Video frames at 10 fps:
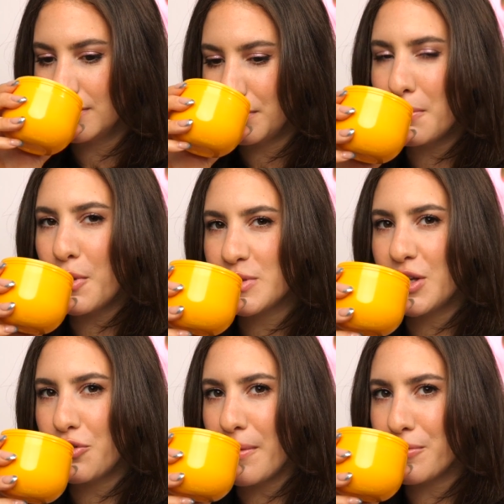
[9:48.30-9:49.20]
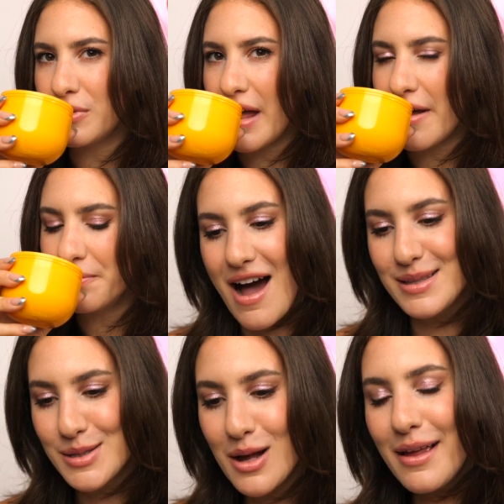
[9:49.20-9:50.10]
but mostly creme brulee.
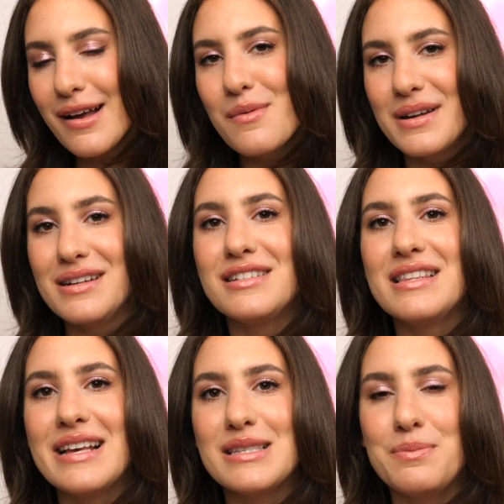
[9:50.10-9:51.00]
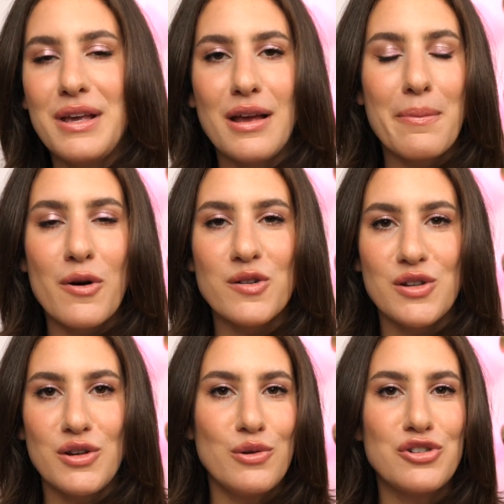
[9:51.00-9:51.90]
It's not like I went into this being a
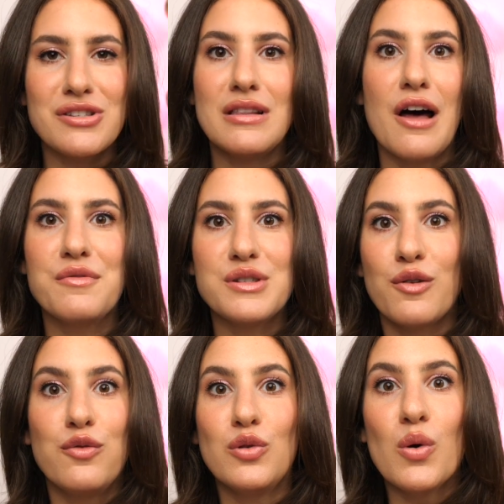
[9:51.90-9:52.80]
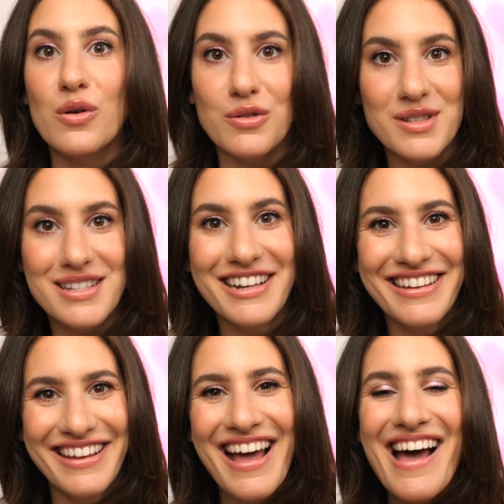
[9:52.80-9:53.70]
person who just loves florals.
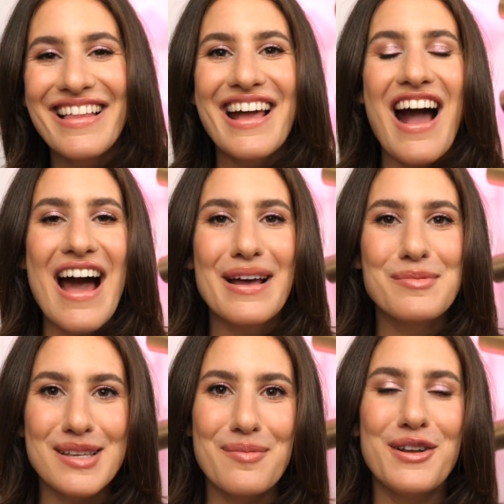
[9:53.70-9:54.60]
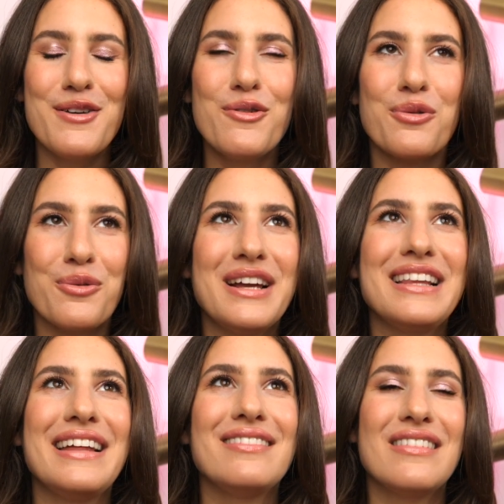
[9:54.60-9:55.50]
Like, I am somebody who
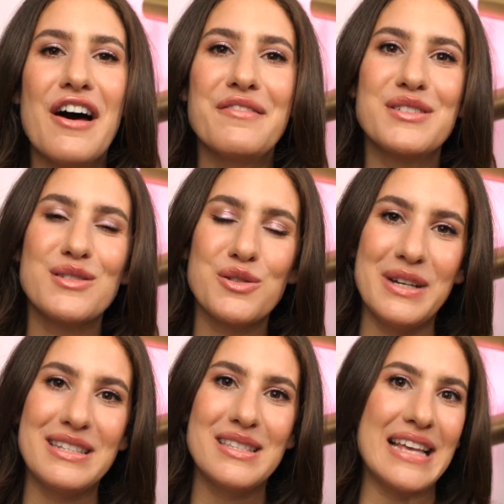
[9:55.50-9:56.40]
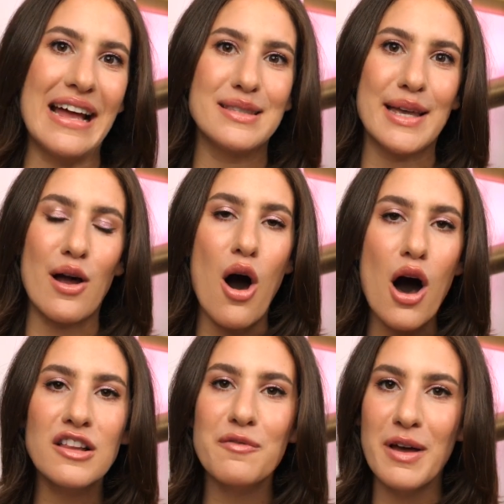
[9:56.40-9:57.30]
really loves sweet scents. Like,
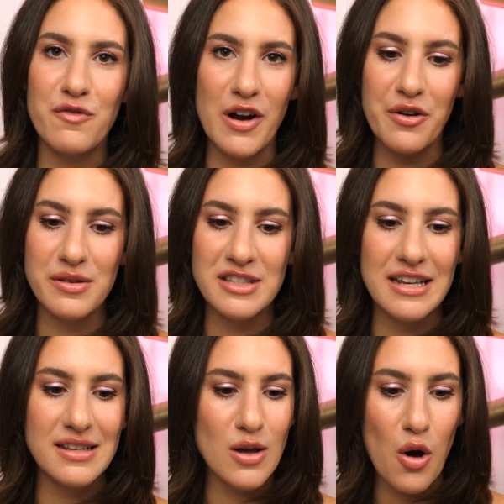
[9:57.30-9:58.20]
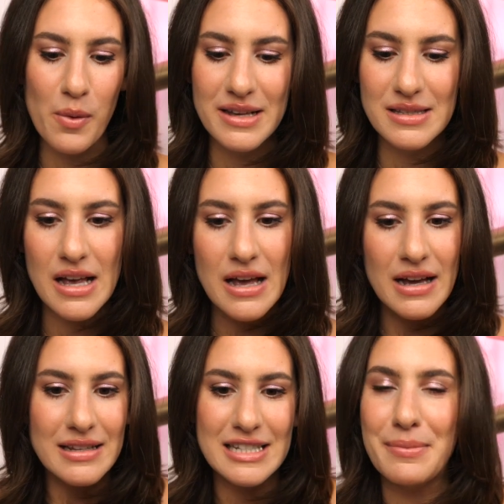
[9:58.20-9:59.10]
all of my fragrances always
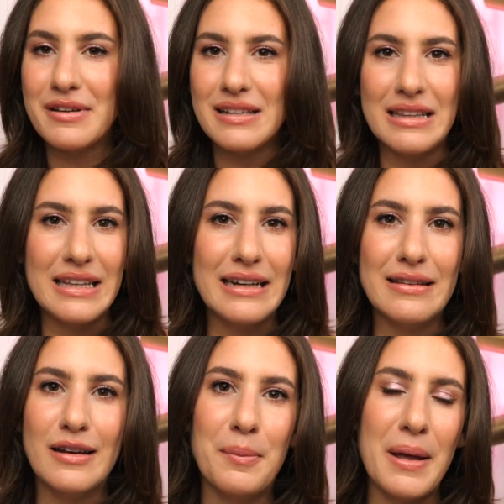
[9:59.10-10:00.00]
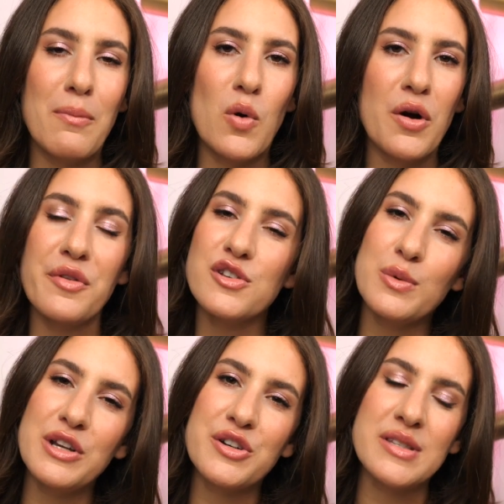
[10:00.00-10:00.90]
typically lean a little bit more on the
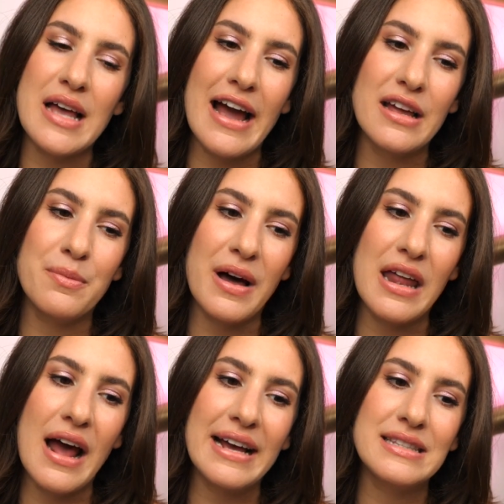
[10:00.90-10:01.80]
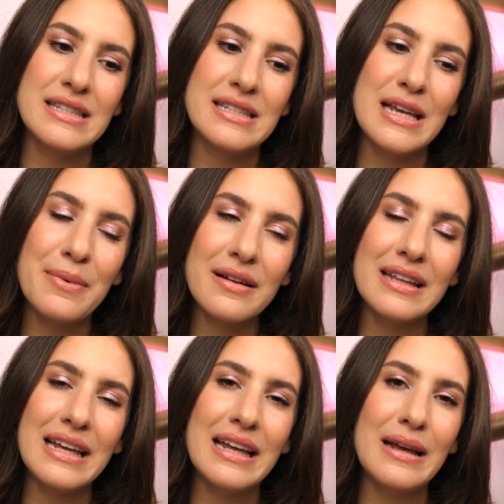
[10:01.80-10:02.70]
sweeter side, but I
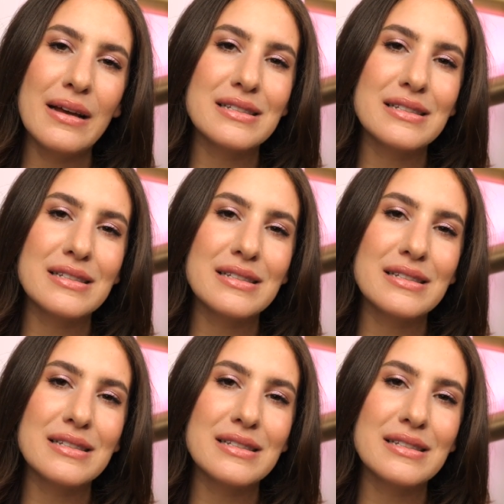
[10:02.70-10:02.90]
typically